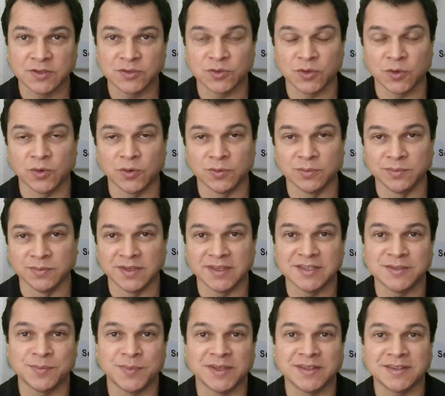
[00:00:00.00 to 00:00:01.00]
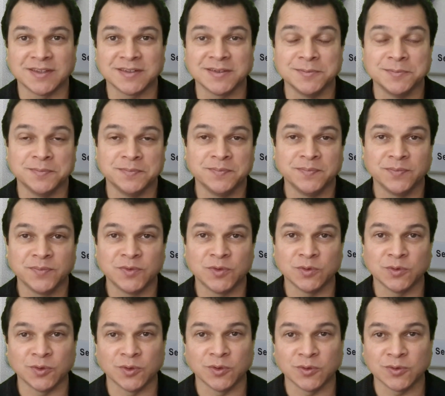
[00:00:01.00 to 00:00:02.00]
So it's better
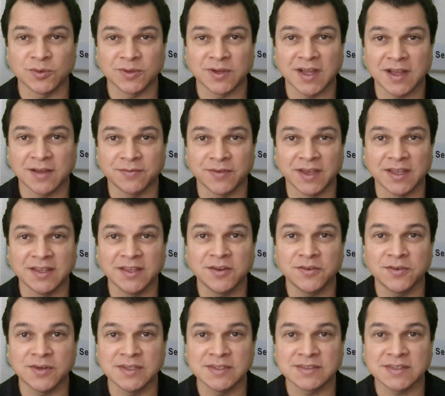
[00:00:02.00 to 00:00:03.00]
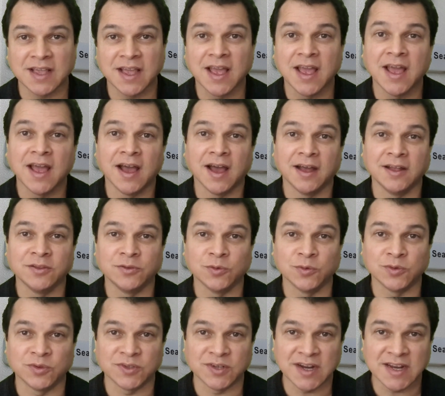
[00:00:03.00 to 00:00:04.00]
to do not have any risk and
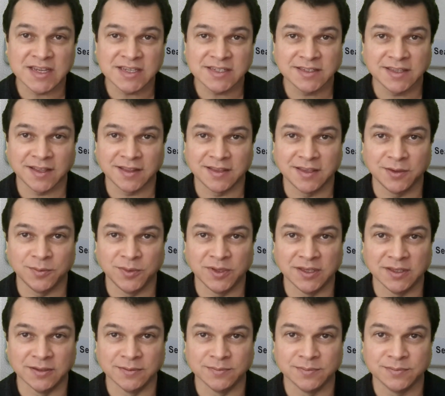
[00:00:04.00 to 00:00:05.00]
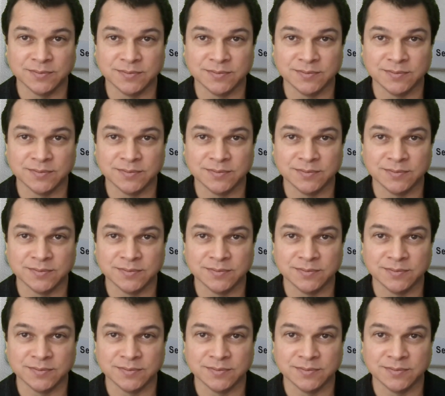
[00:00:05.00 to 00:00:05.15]
to trash the TV.